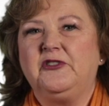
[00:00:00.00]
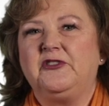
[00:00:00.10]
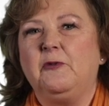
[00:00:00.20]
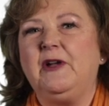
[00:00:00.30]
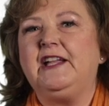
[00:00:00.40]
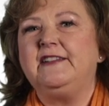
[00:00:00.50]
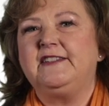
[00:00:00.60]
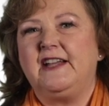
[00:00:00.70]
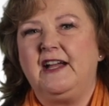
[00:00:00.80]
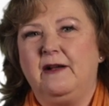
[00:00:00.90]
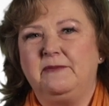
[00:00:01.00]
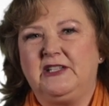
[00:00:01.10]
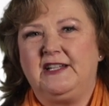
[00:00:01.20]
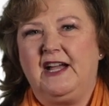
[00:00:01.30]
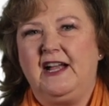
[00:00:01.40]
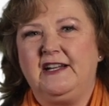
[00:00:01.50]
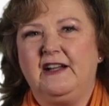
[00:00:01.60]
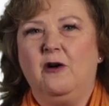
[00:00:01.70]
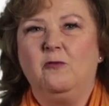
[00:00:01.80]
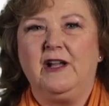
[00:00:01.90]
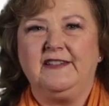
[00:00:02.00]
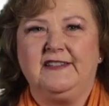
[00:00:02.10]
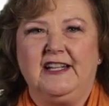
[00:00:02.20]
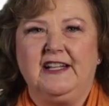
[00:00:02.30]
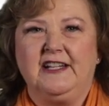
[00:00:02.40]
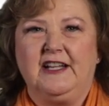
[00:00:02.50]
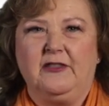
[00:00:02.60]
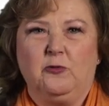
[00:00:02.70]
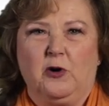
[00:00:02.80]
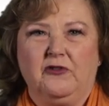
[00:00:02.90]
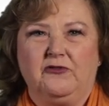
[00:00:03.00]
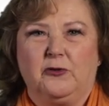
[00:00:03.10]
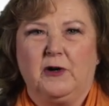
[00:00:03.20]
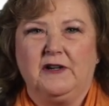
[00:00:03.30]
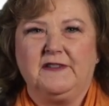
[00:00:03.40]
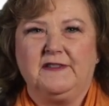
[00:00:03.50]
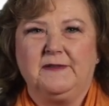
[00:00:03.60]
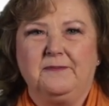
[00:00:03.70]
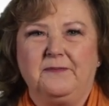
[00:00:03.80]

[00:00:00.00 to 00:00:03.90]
so we can stay up to date on what's needed in the workforce.